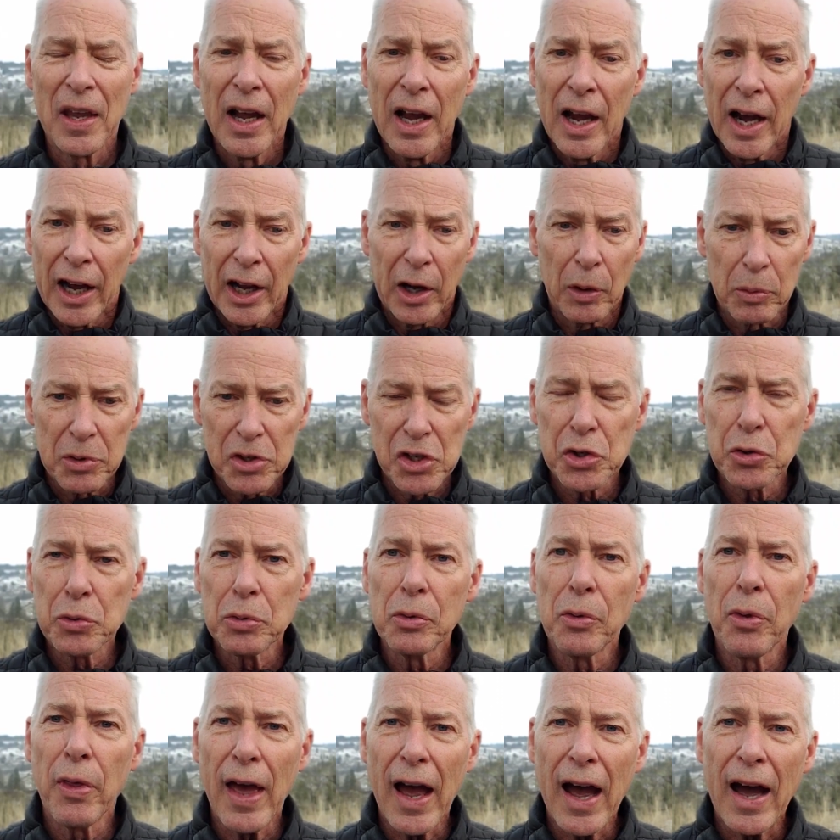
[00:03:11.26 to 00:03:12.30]
And it was through
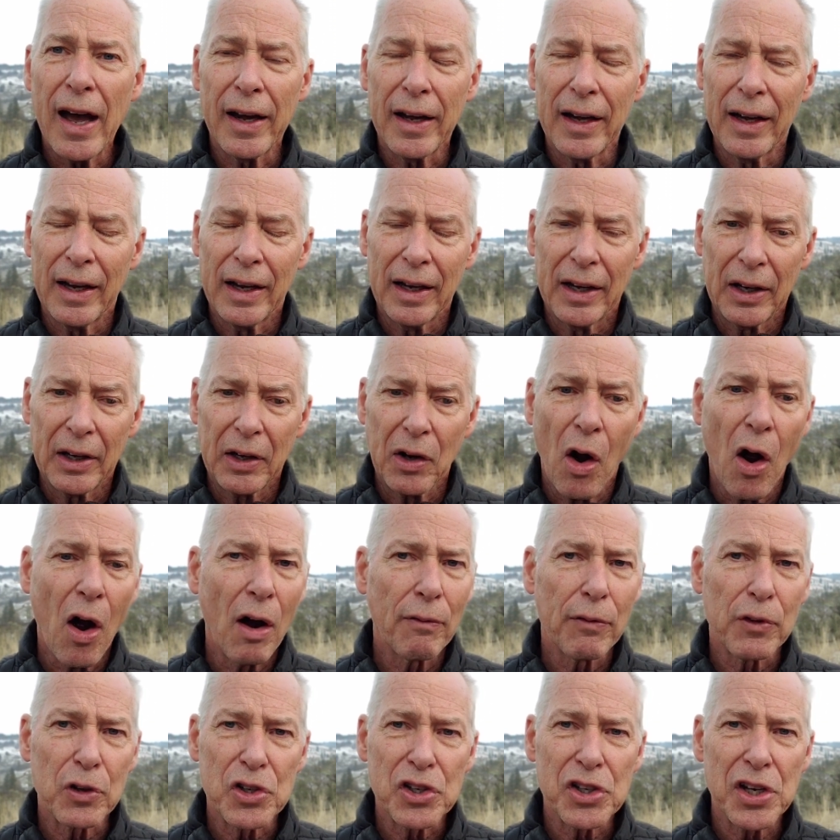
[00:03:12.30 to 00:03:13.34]
that
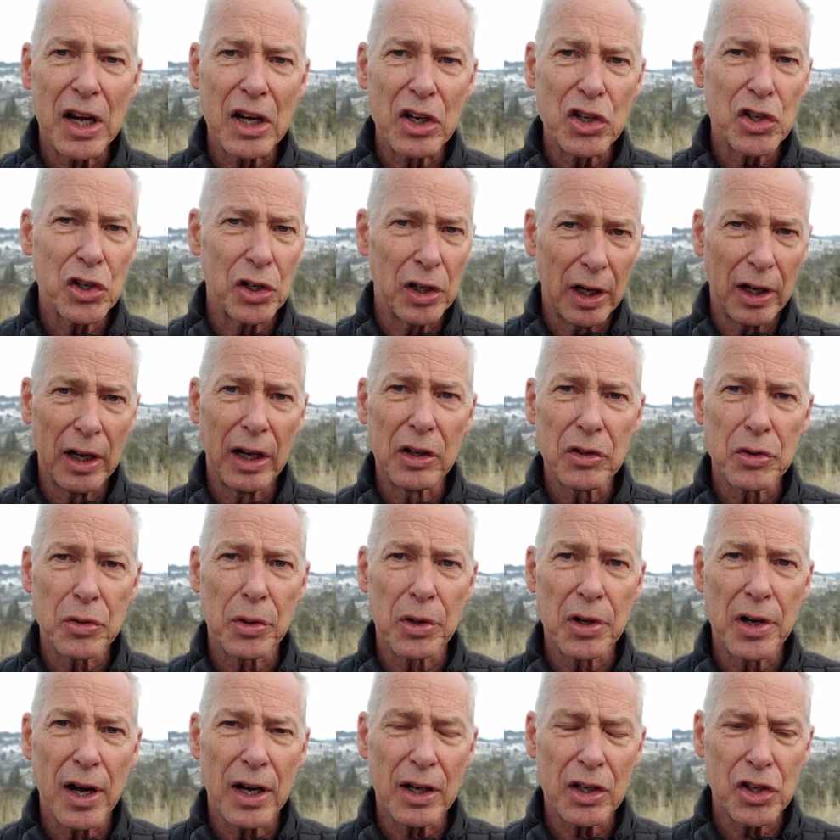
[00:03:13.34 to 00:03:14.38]
conversation and
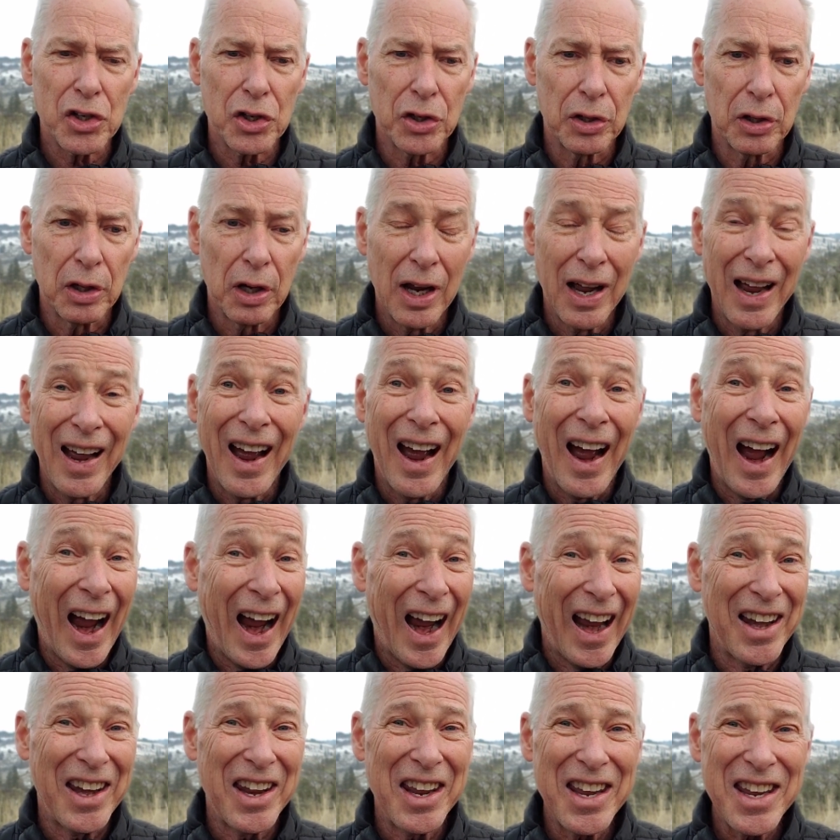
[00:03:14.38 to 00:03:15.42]
introduction
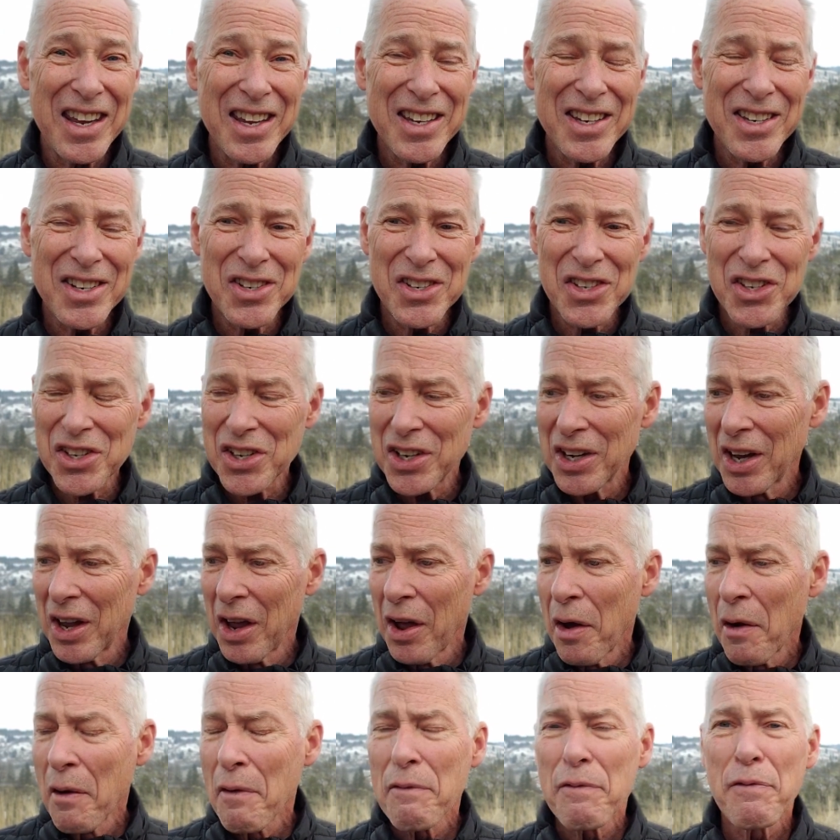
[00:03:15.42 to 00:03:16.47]
and his
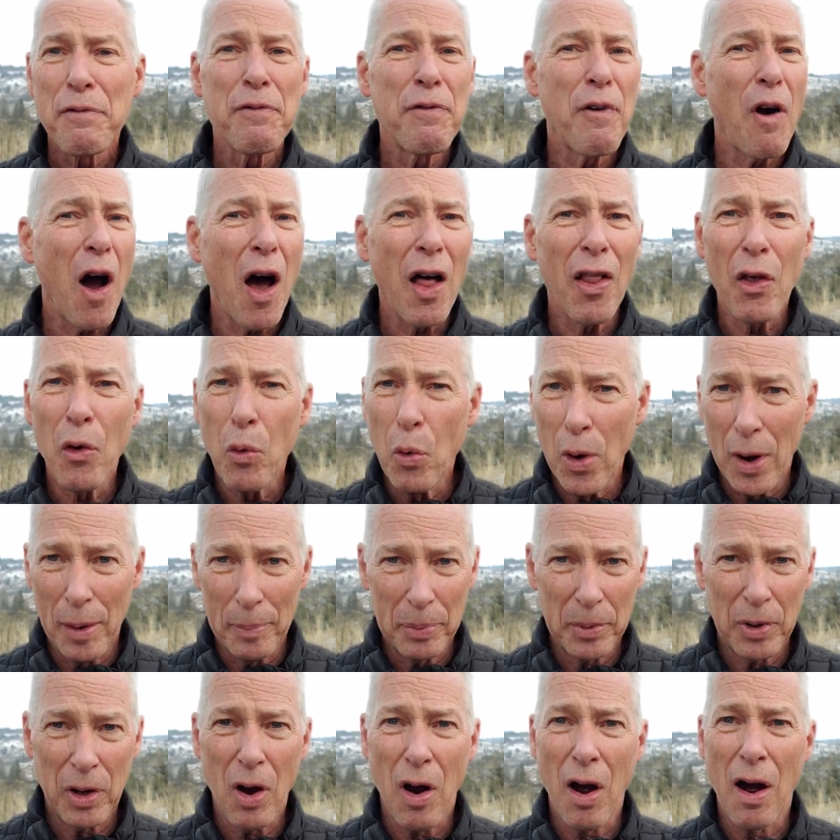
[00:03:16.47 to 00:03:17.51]
follow-up
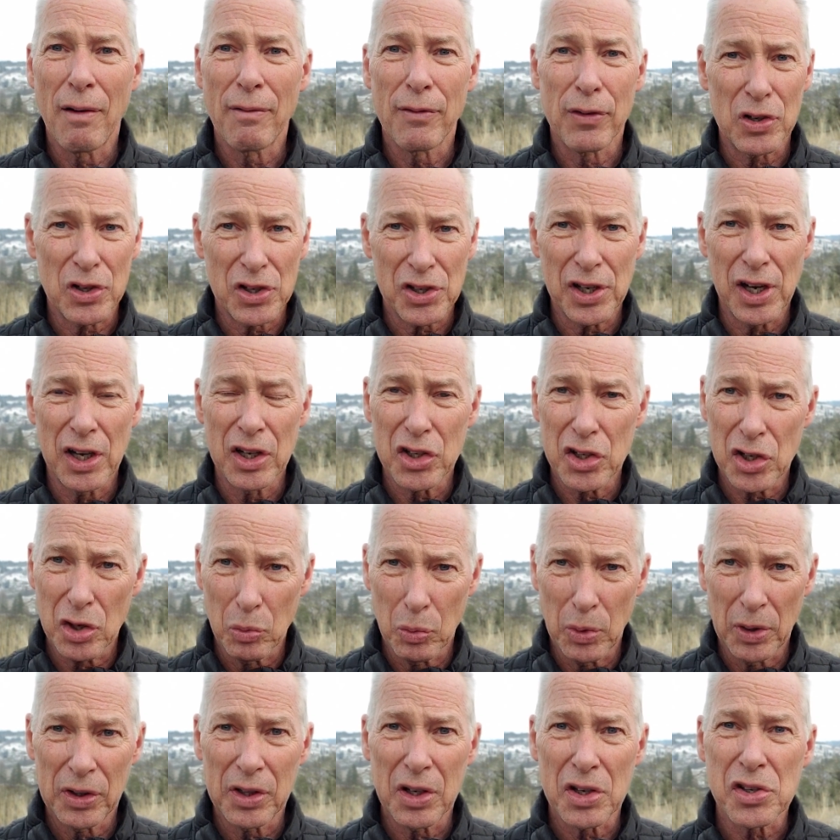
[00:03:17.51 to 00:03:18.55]
conversation
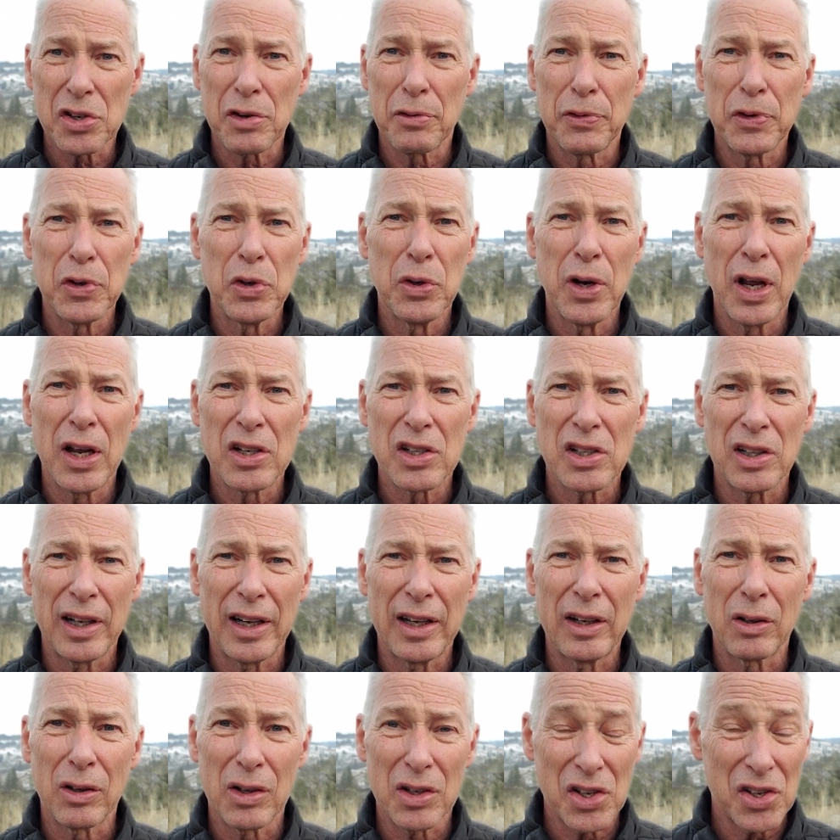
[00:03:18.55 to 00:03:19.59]
with us a few days
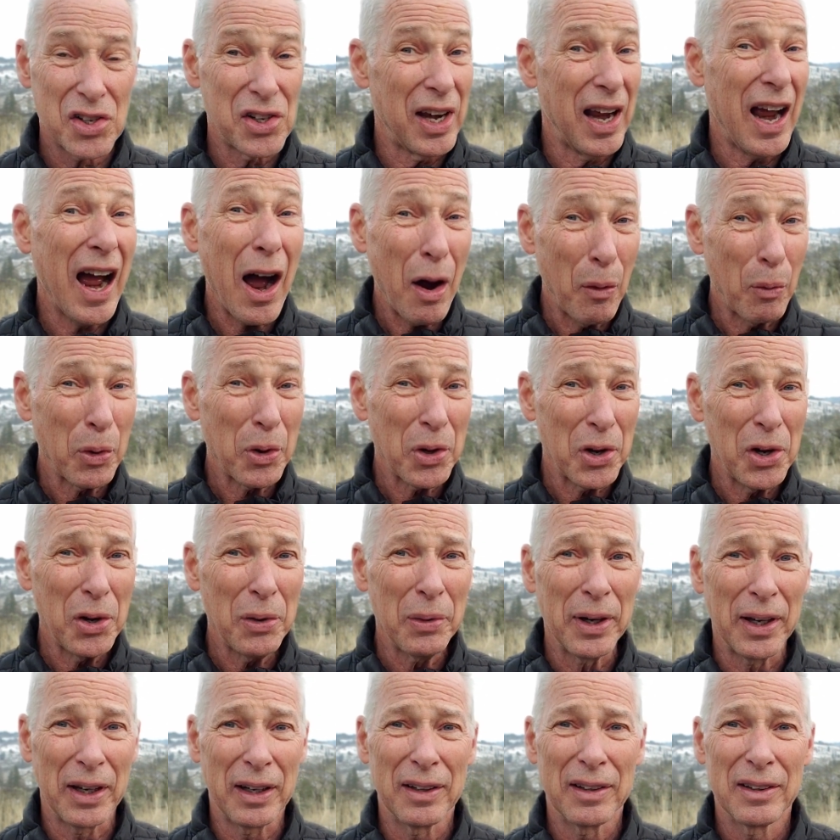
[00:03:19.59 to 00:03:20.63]
later to see how we're
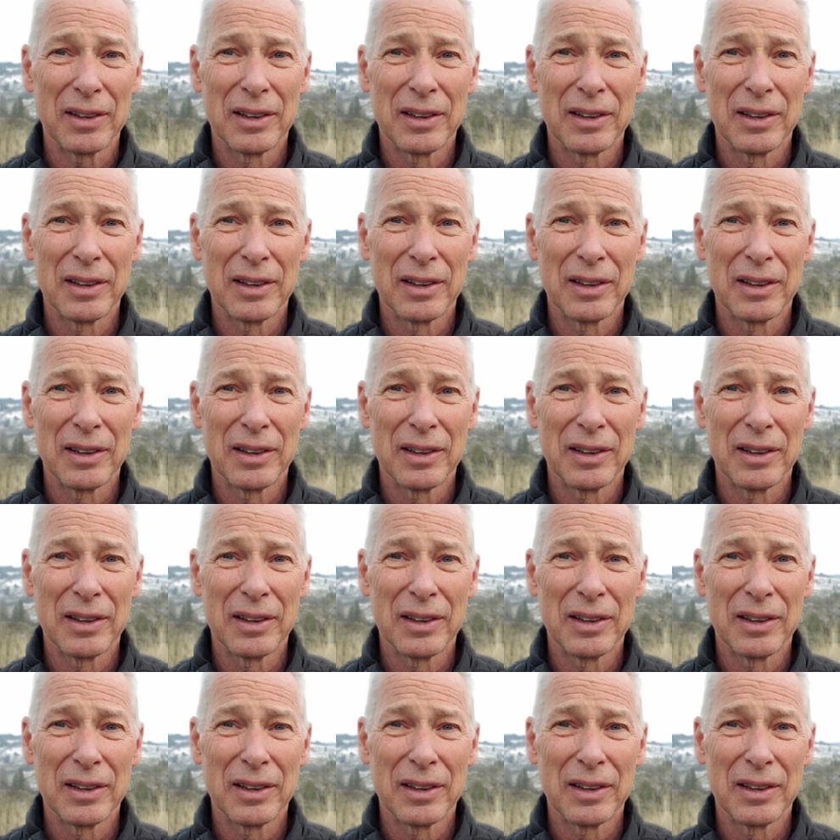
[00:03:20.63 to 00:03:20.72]
doing.